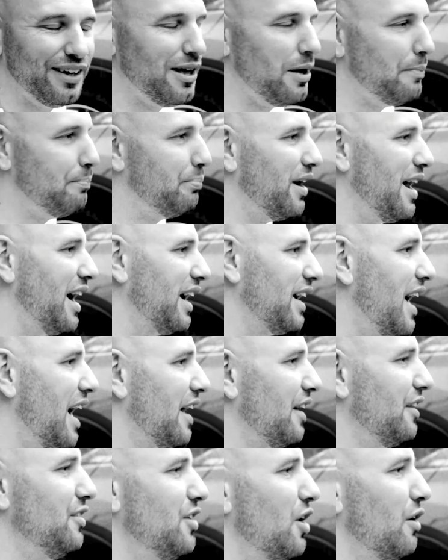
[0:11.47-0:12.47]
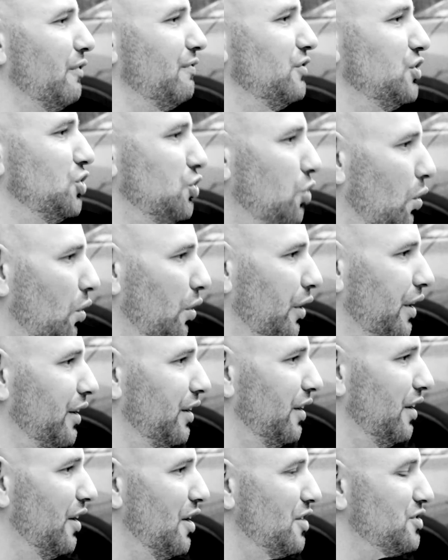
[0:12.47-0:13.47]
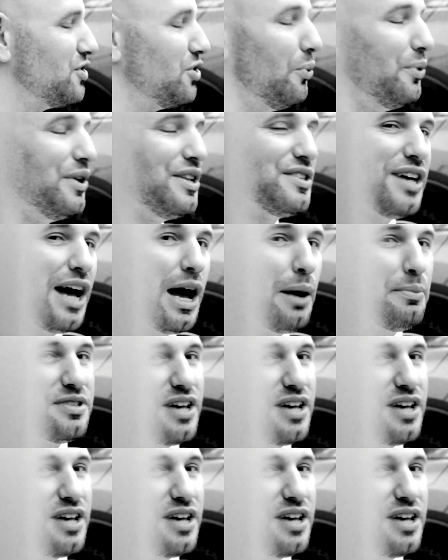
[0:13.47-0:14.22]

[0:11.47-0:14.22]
But I got enough joy, so in times